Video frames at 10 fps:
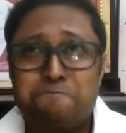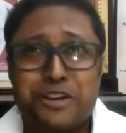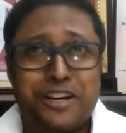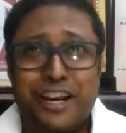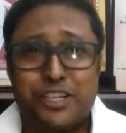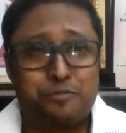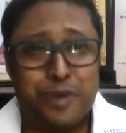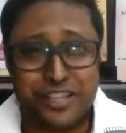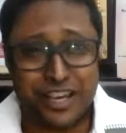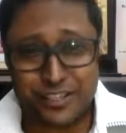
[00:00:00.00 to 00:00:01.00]
create
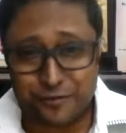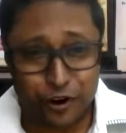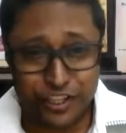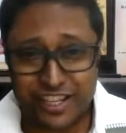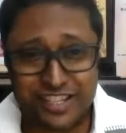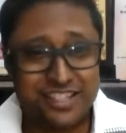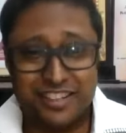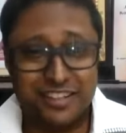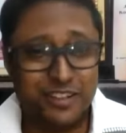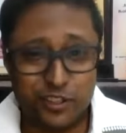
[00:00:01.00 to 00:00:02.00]
SpaceX for this.
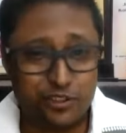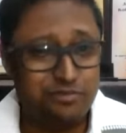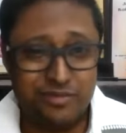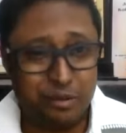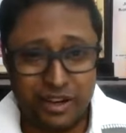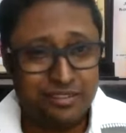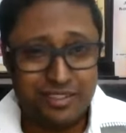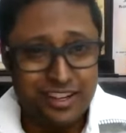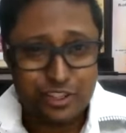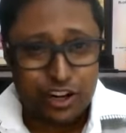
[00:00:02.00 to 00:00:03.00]
I mean,
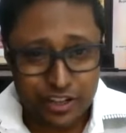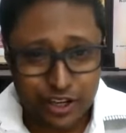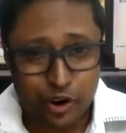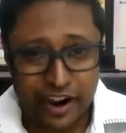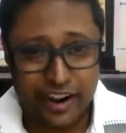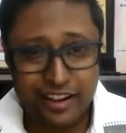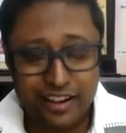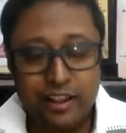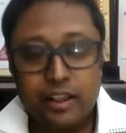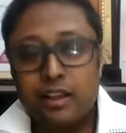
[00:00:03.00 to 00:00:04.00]
it's not required.
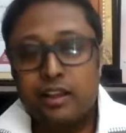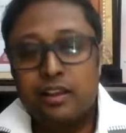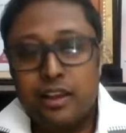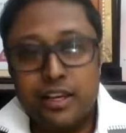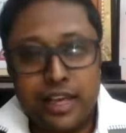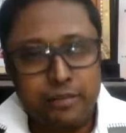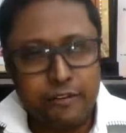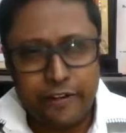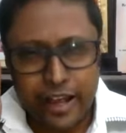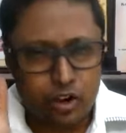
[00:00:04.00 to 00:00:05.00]
It can be a
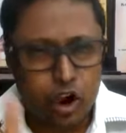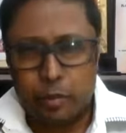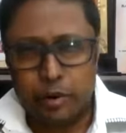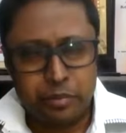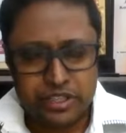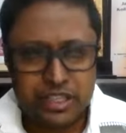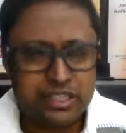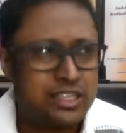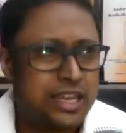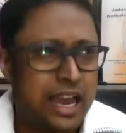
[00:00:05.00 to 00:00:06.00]
very common
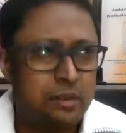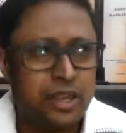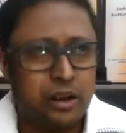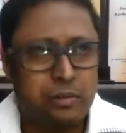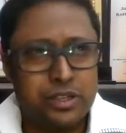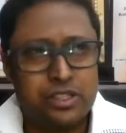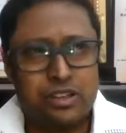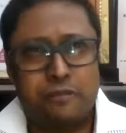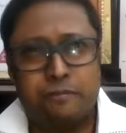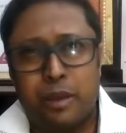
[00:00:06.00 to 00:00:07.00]
business. It can be a business
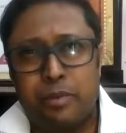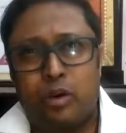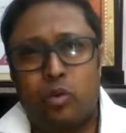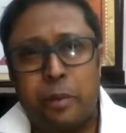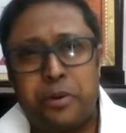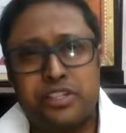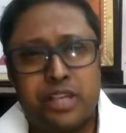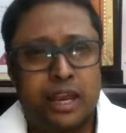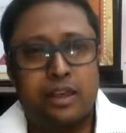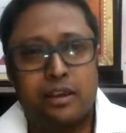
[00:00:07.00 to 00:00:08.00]
of maybe a web
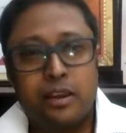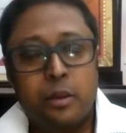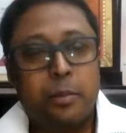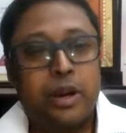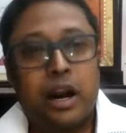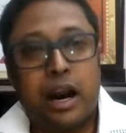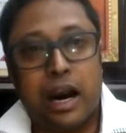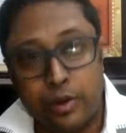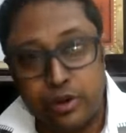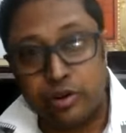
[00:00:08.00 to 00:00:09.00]
designing, but
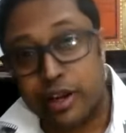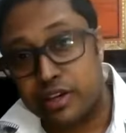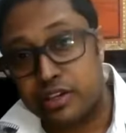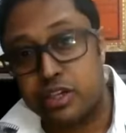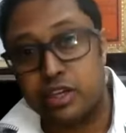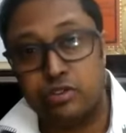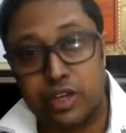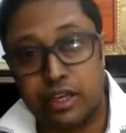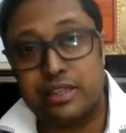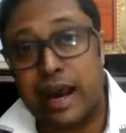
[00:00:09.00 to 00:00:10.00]
how you are
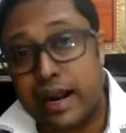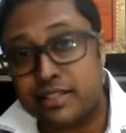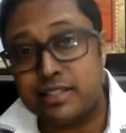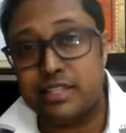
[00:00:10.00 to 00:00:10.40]
executing, that's the